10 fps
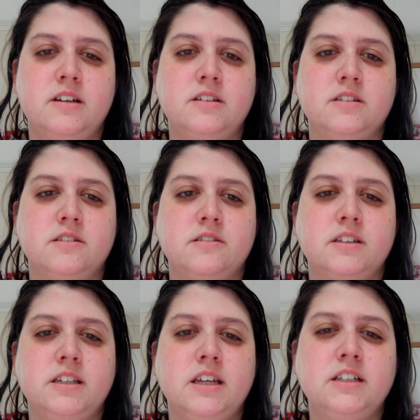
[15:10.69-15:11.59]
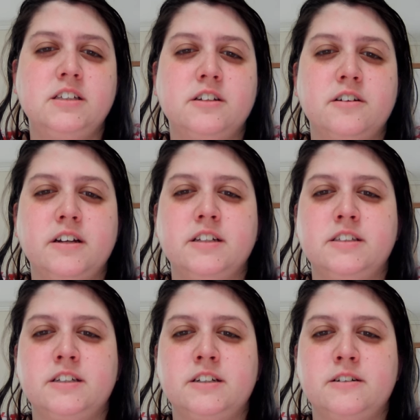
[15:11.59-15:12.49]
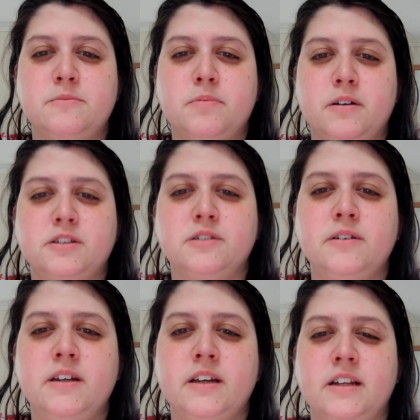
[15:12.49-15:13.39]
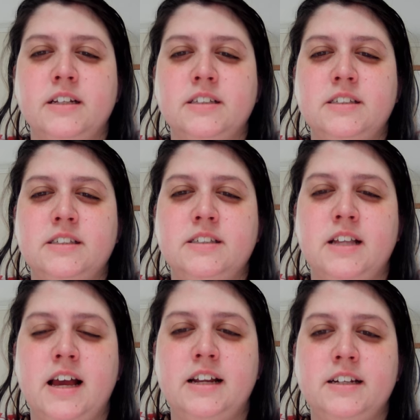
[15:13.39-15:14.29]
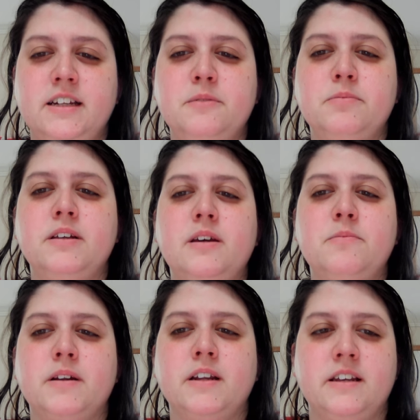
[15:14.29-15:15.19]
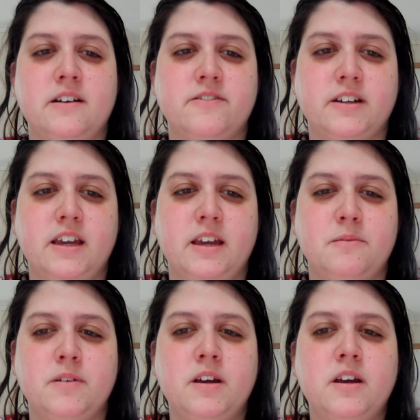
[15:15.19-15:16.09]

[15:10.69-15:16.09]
So the teen's attorney considered pursuing an insanity plea, but it never came